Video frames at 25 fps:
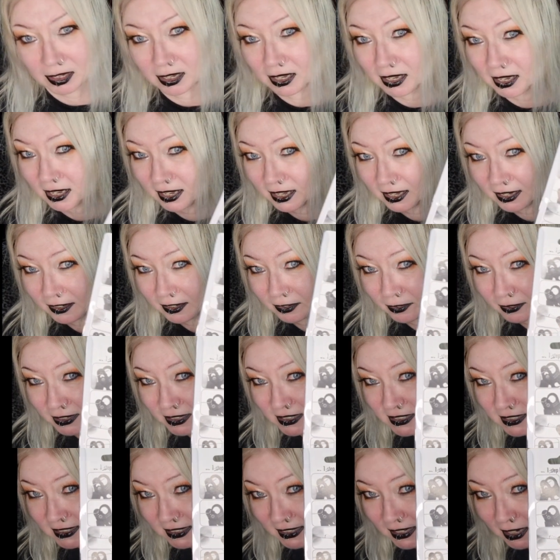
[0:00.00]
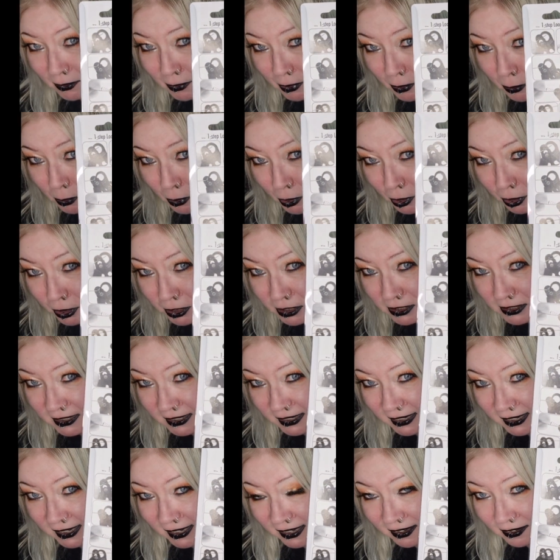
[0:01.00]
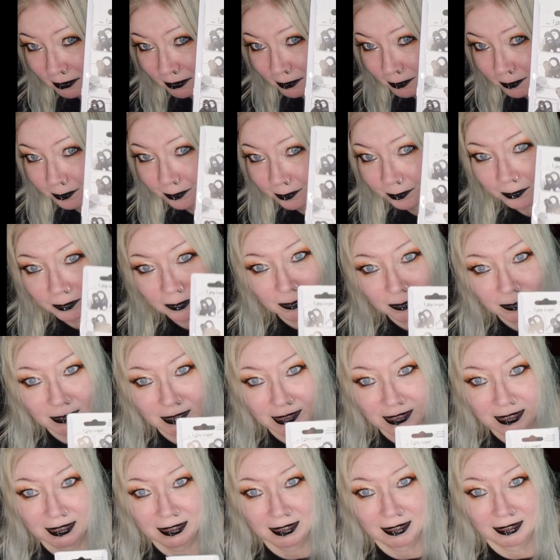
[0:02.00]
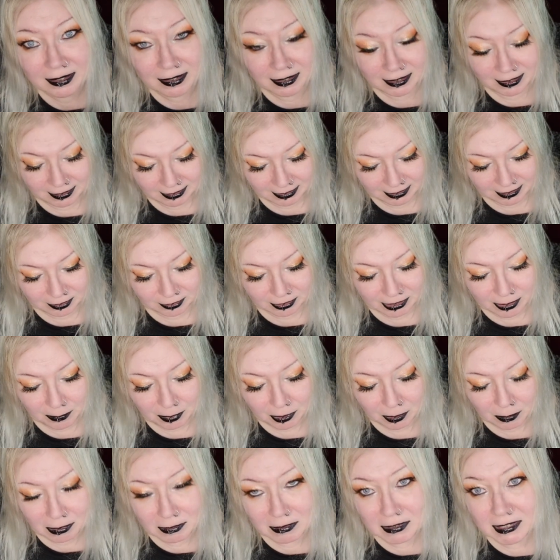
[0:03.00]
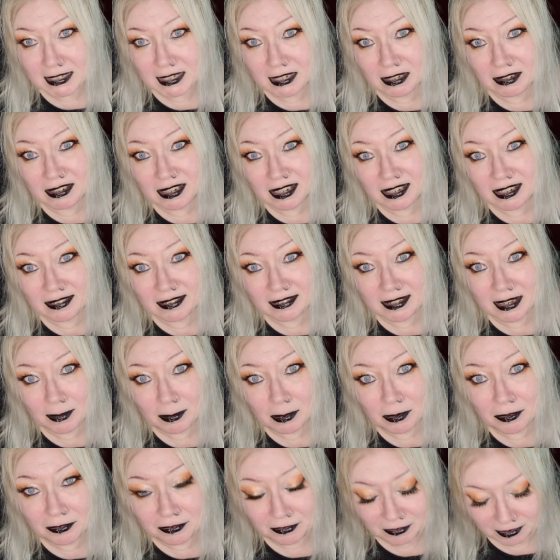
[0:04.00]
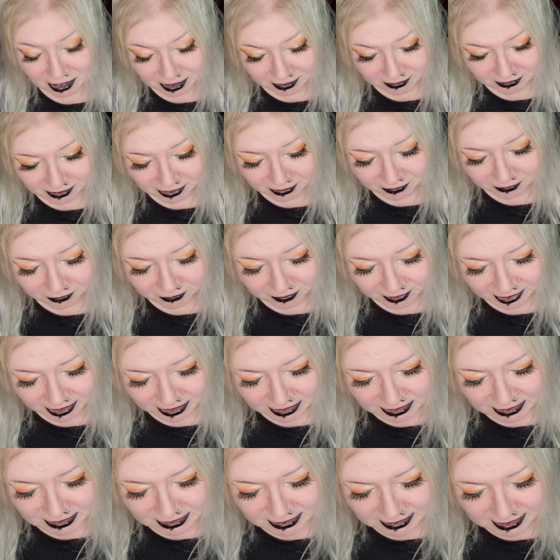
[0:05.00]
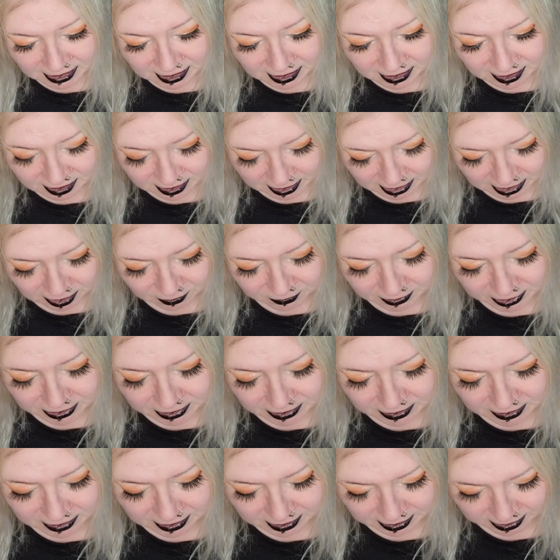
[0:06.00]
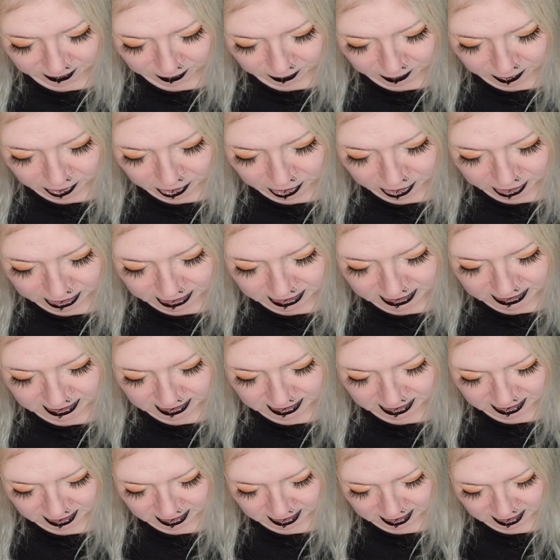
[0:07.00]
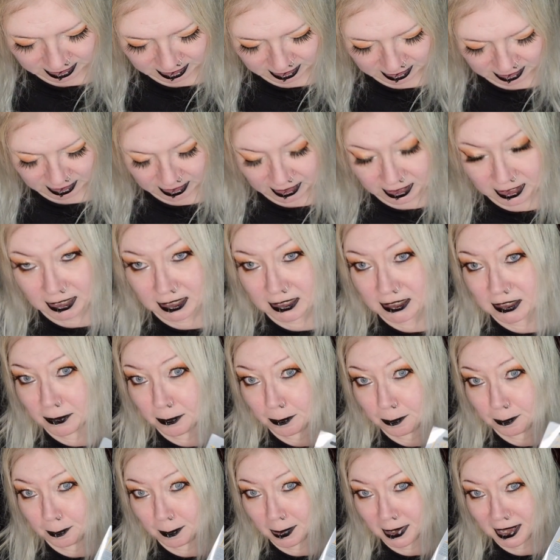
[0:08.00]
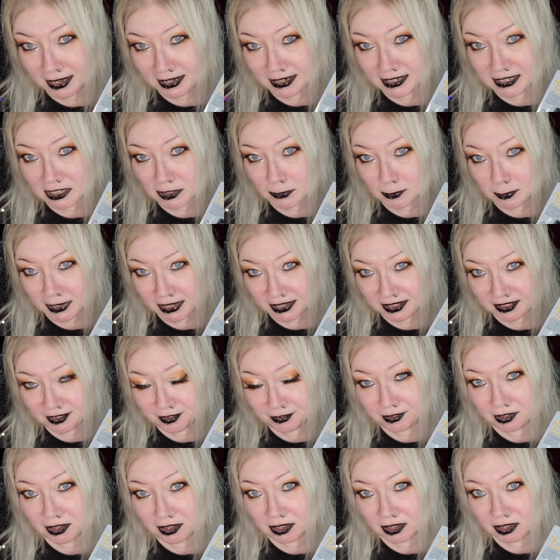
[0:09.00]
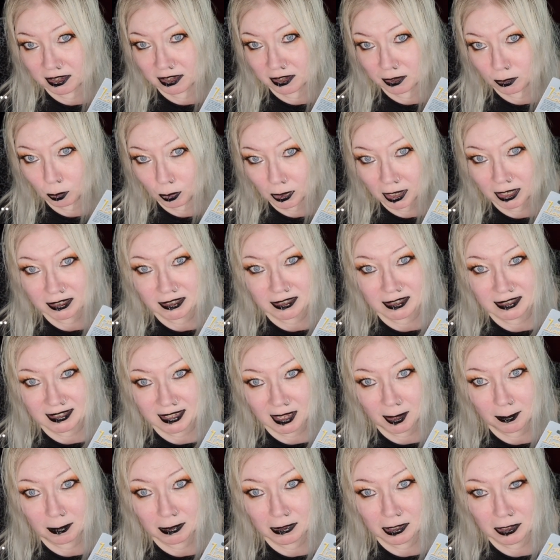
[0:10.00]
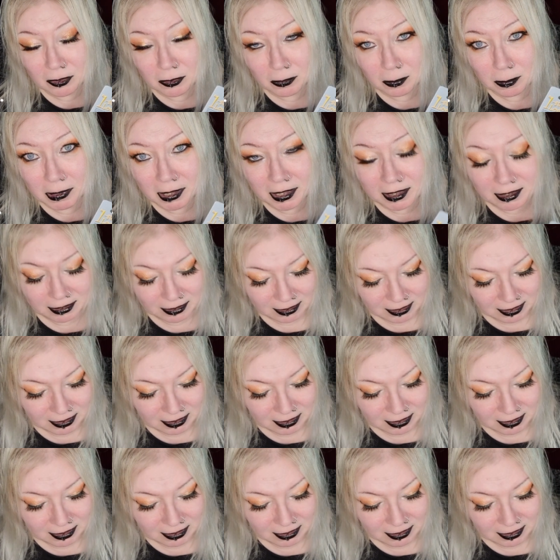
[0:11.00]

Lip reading: and you can see how it works here. You can probably see another type of crafting things, how it works. It's the Beadsmith one step looper,